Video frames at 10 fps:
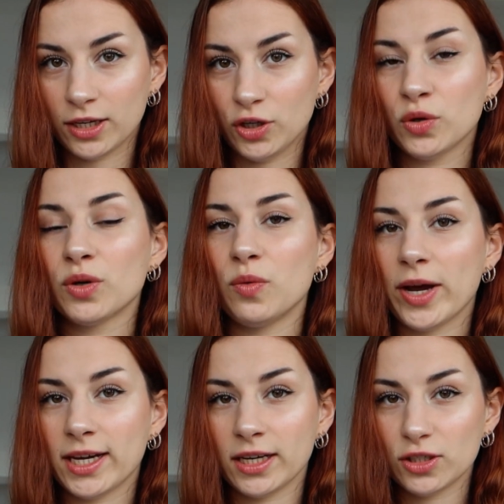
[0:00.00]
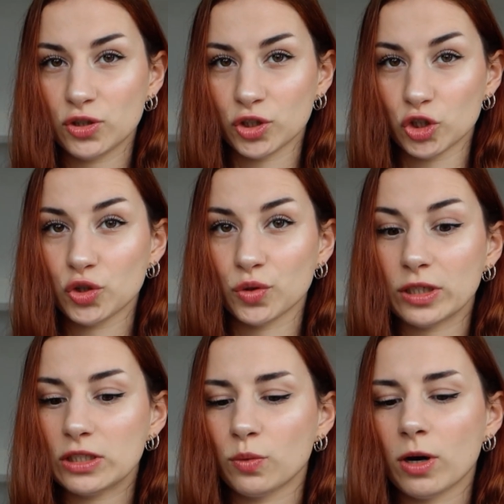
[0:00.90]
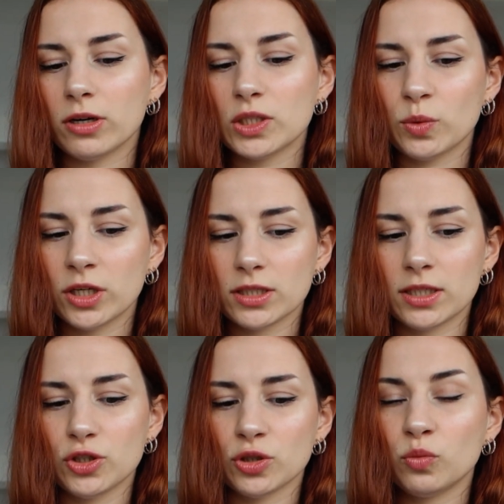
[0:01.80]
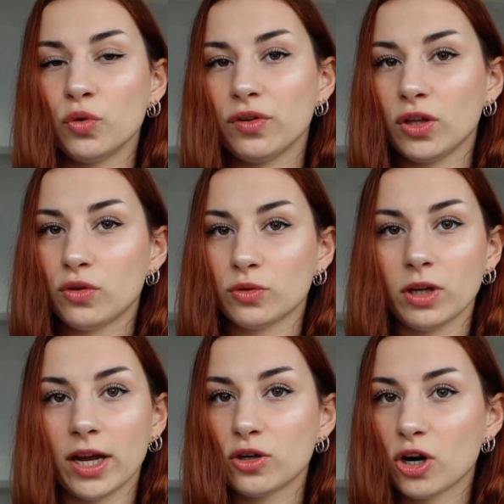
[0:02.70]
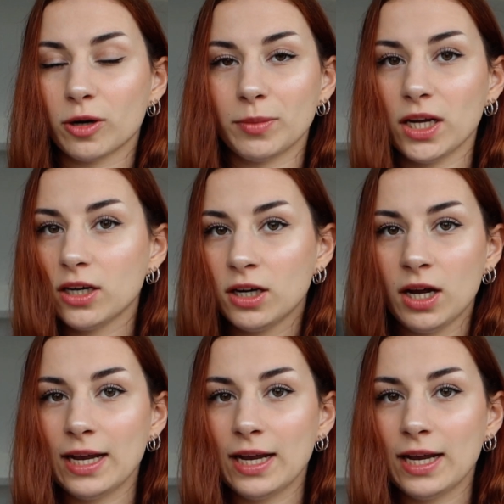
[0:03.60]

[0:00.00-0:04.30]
and you're awakening to your soul as well as that you're moving through like karmic